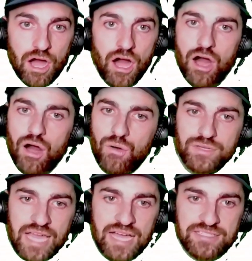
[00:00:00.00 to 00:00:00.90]
Oh,
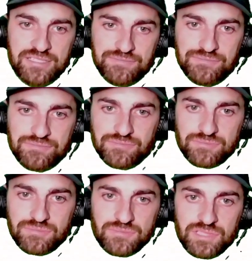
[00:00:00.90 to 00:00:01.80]
yes.
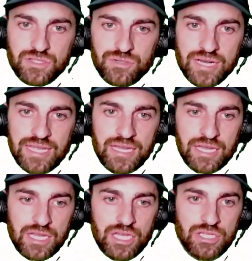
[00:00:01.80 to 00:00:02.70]
Three,
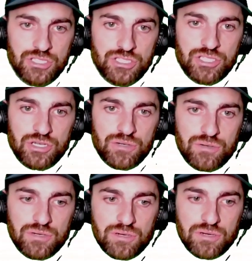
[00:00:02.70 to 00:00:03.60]
two, boom!